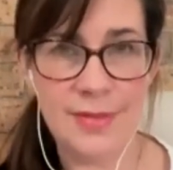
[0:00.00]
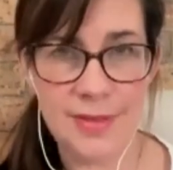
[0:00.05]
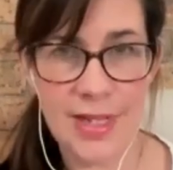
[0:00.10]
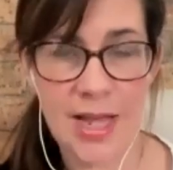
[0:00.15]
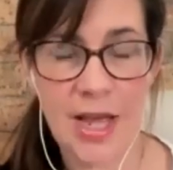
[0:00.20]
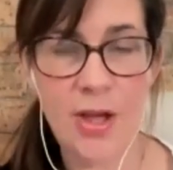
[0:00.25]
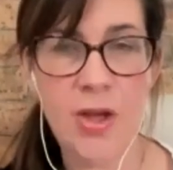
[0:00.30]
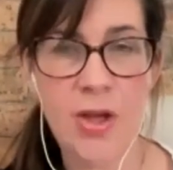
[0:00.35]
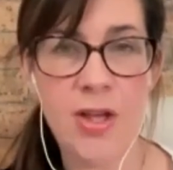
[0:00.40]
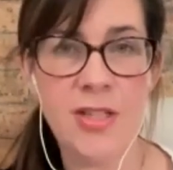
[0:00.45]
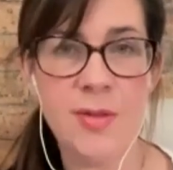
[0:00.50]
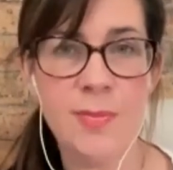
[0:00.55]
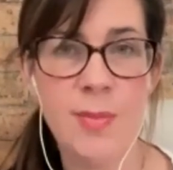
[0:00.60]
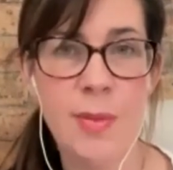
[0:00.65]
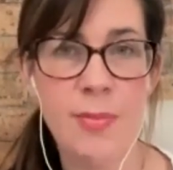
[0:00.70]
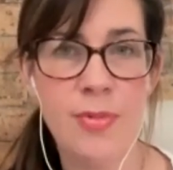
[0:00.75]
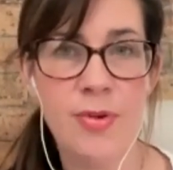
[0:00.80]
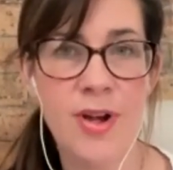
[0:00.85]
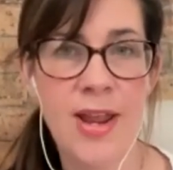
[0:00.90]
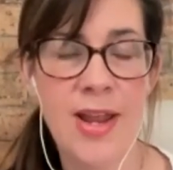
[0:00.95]
that hurts
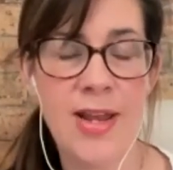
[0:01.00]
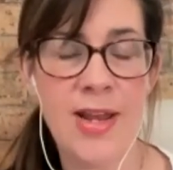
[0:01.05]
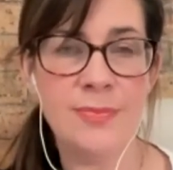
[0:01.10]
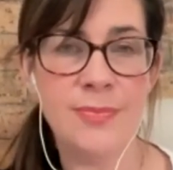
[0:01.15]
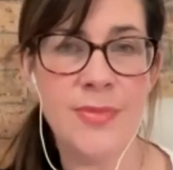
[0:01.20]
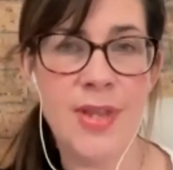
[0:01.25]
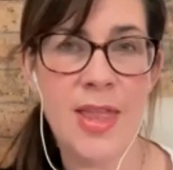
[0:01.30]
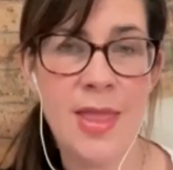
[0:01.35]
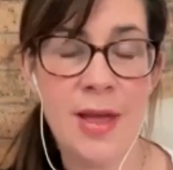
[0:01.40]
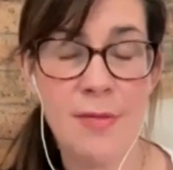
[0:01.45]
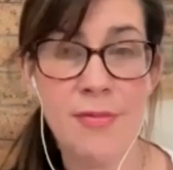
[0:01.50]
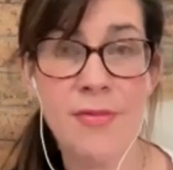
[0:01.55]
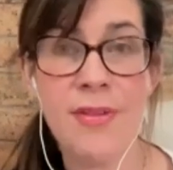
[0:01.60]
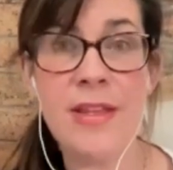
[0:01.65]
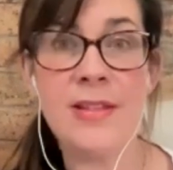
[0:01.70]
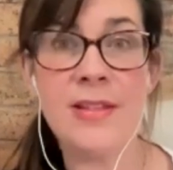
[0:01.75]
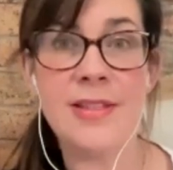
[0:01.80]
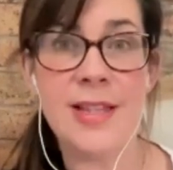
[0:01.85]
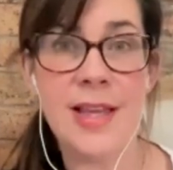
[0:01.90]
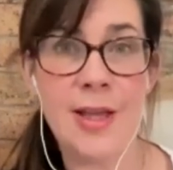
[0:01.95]
my brain and that
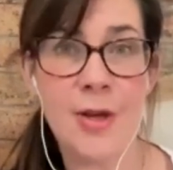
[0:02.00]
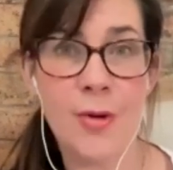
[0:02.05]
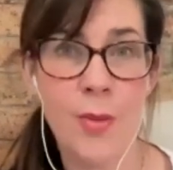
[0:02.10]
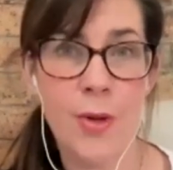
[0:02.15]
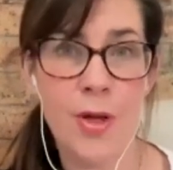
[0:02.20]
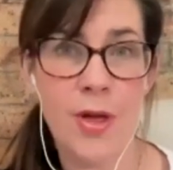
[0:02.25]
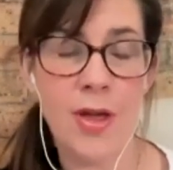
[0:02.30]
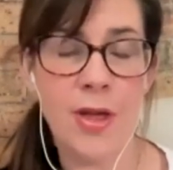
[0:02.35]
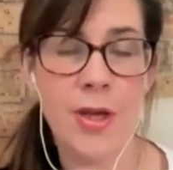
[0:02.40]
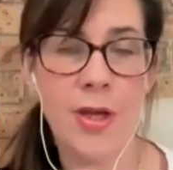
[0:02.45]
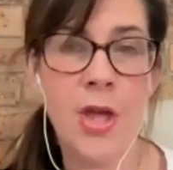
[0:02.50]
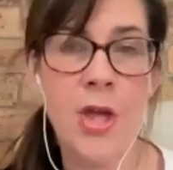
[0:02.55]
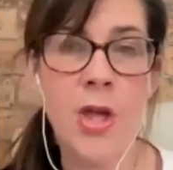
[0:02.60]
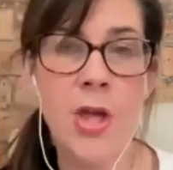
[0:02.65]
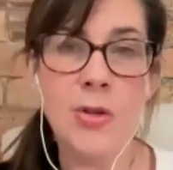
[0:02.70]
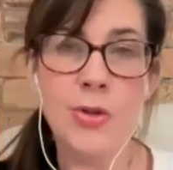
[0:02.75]
feels like work.